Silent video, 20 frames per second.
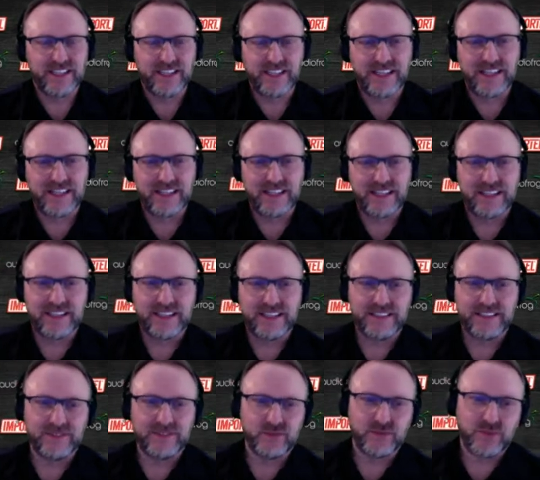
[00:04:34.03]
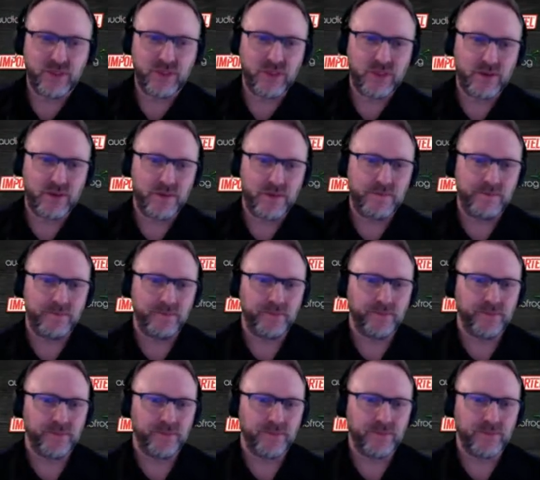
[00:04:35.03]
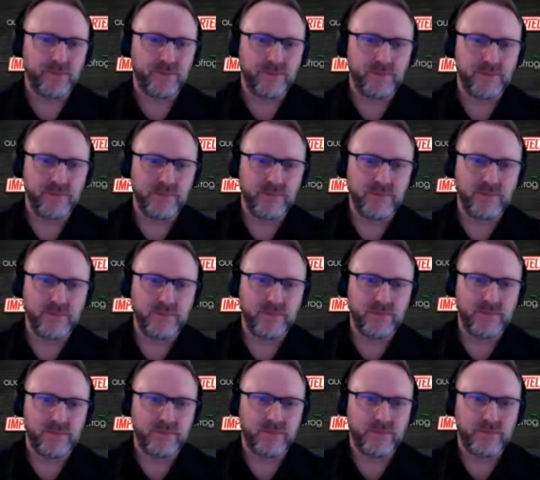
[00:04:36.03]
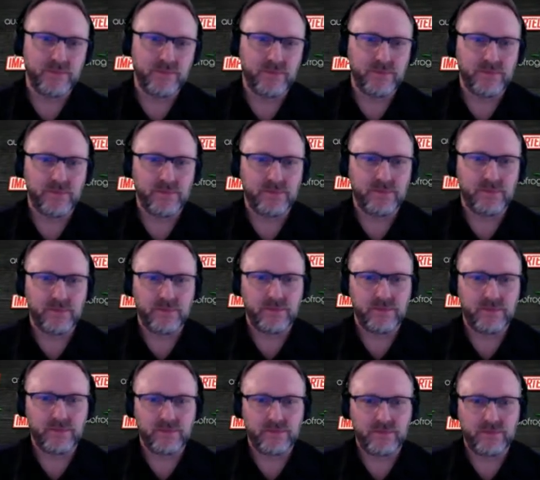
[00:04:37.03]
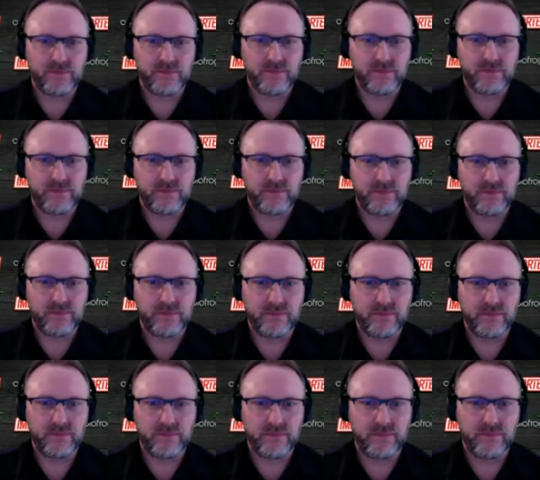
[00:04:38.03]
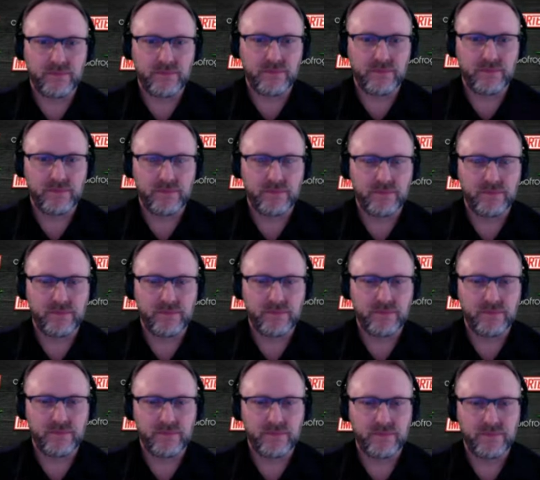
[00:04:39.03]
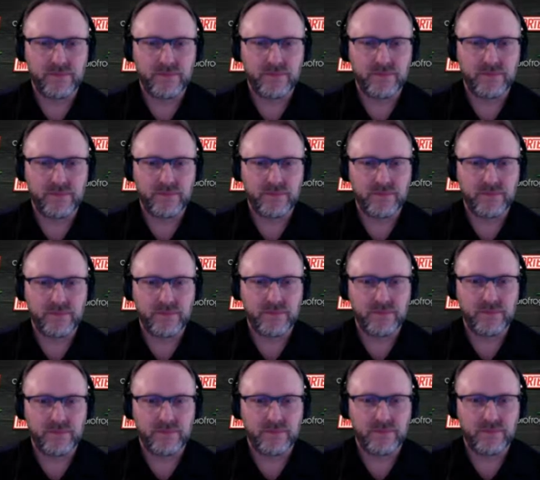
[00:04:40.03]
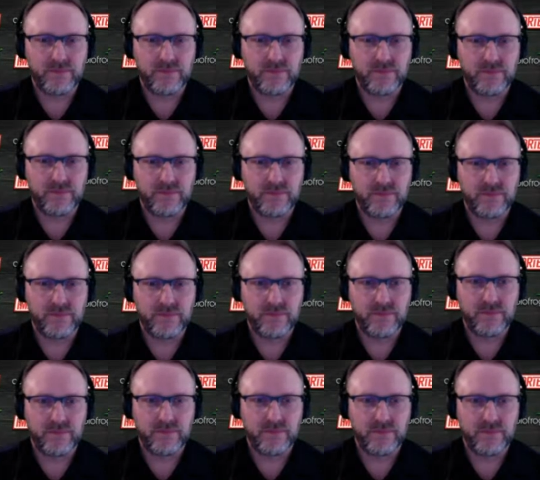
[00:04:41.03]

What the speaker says: This person isn't speaking.